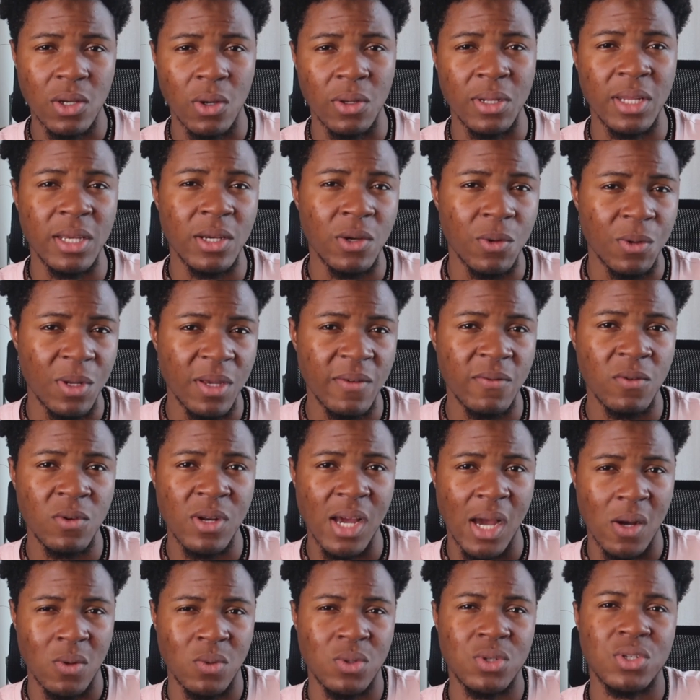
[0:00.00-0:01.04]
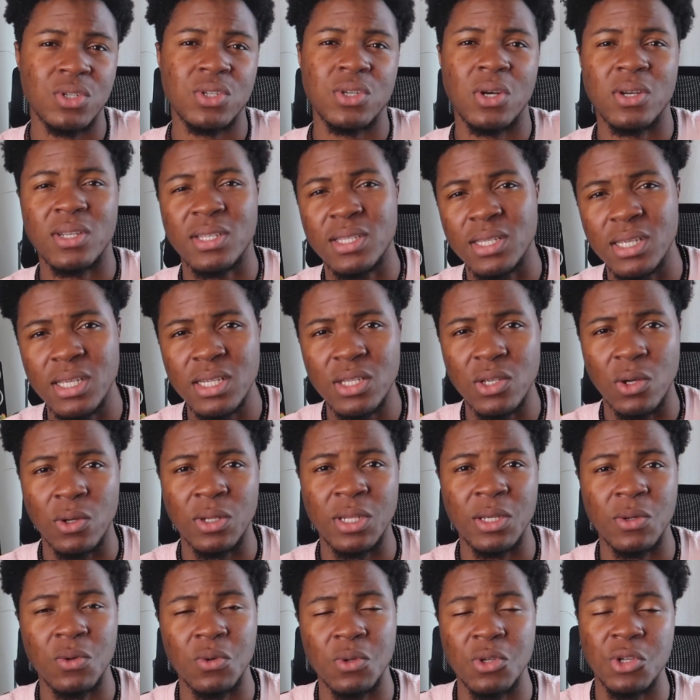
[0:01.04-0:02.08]
or they could even outsource it or
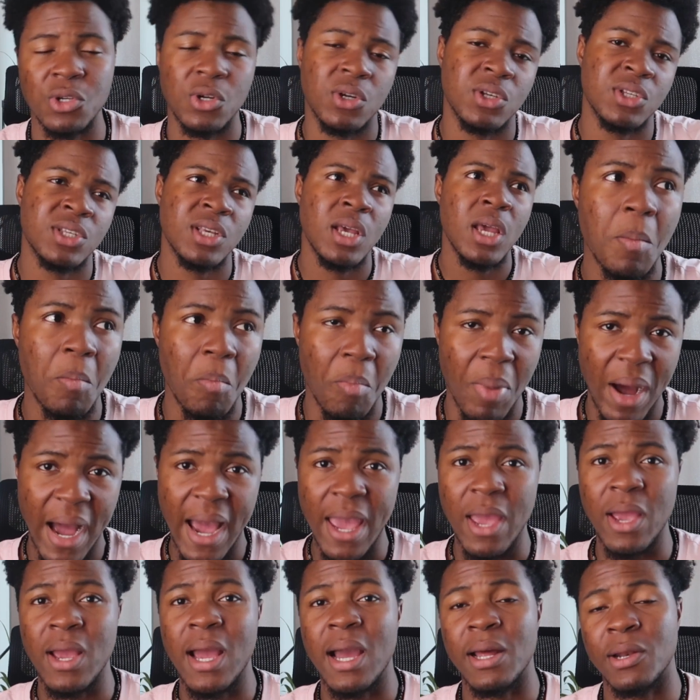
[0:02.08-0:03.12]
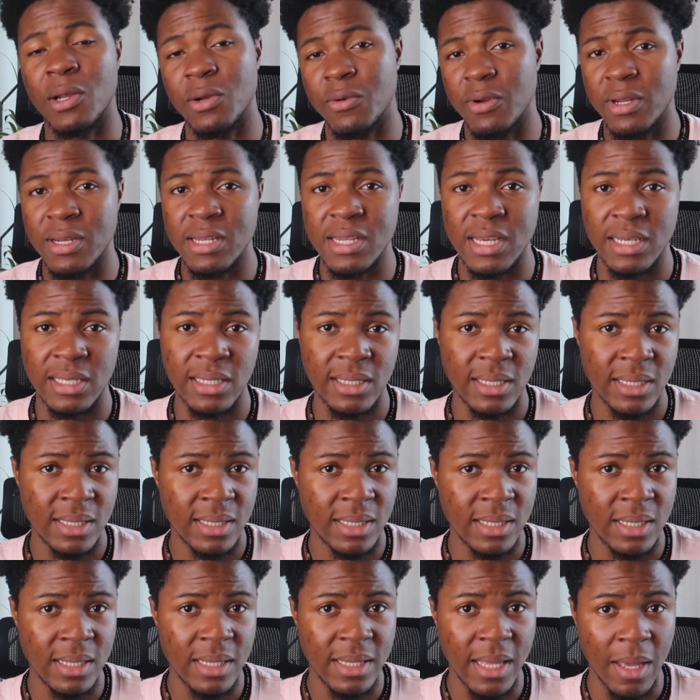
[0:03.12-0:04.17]
they could just buy an already existing